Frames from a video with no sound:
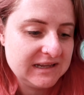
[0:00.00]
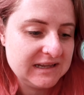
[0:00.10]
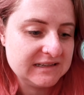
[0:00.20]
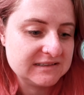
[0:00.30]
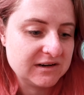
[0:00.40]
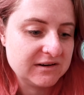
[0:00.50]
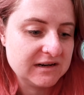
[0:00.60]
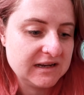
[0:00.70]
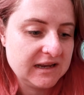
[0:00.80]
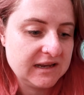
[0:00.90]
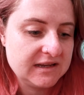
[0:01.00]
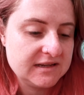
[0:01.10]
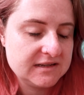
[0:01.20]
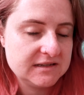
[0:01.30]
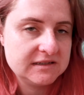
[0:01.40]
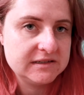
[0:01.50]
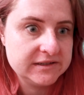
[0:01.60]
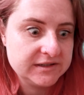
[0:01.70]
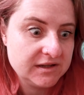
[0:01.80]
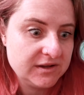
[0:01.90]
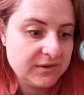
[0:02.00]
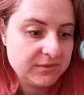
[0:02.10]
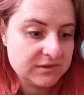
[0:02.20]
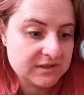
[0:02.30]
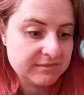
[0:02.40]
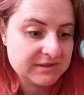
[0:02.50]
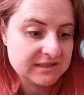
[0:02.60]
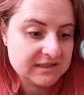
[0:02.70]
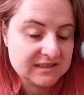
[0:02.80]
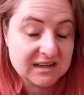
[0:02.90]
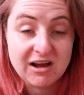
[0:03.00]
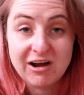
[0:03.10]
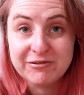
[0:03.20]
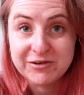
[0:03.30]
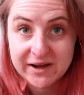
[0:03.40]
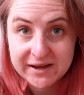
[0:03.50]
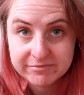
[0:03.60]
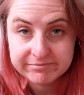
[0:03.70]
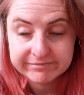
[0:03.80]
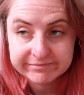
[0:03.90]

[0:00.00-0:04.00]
It's currently, what time is it? It's like 9:30.